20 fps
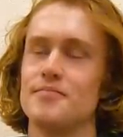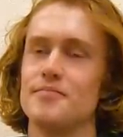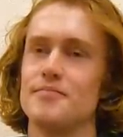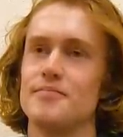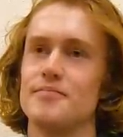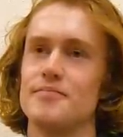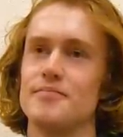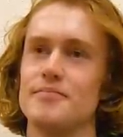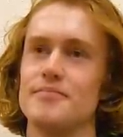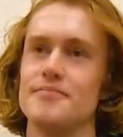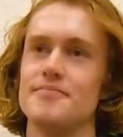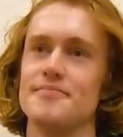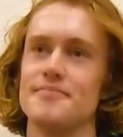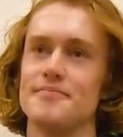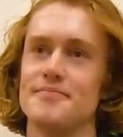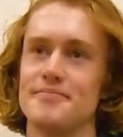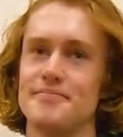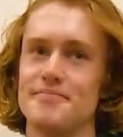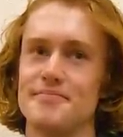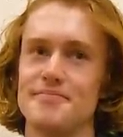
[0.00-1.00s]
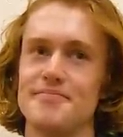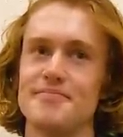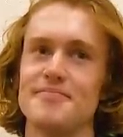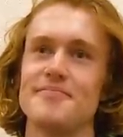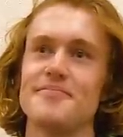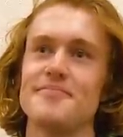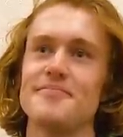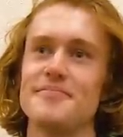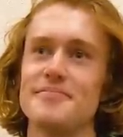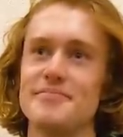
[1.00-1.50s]

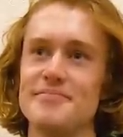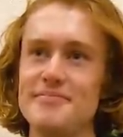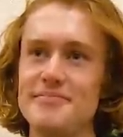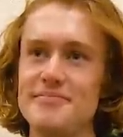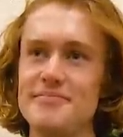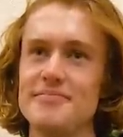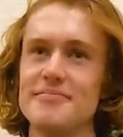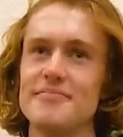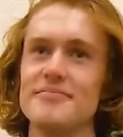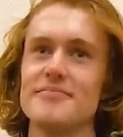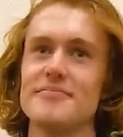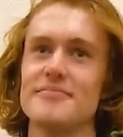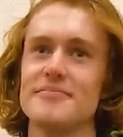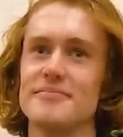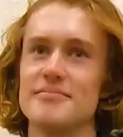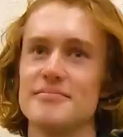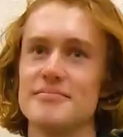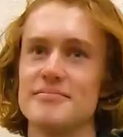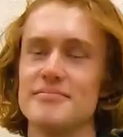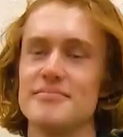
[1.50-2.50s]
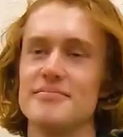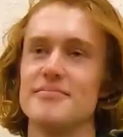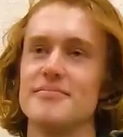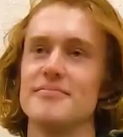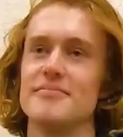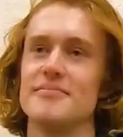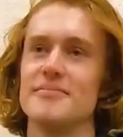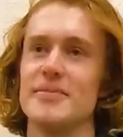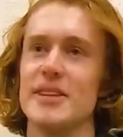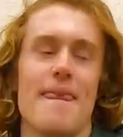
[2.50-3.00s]

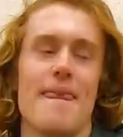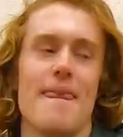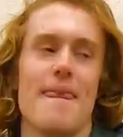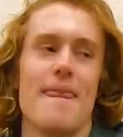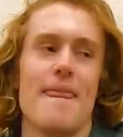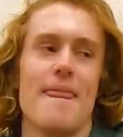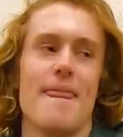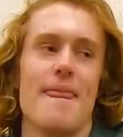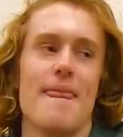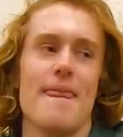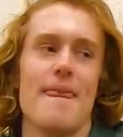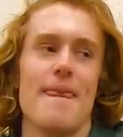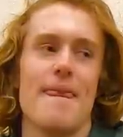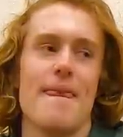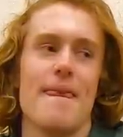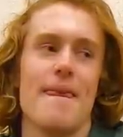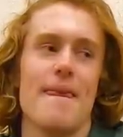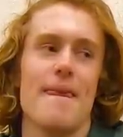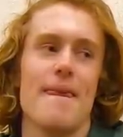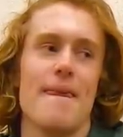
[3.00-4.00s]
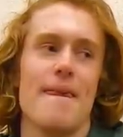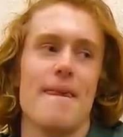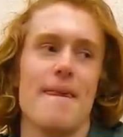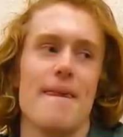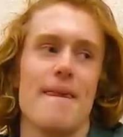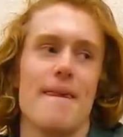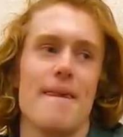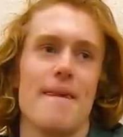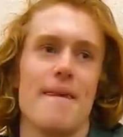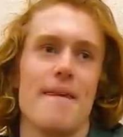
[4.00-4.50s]

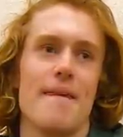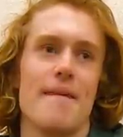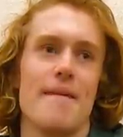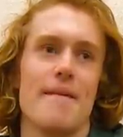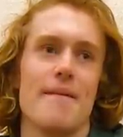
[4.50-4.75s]
The person shown says nothing.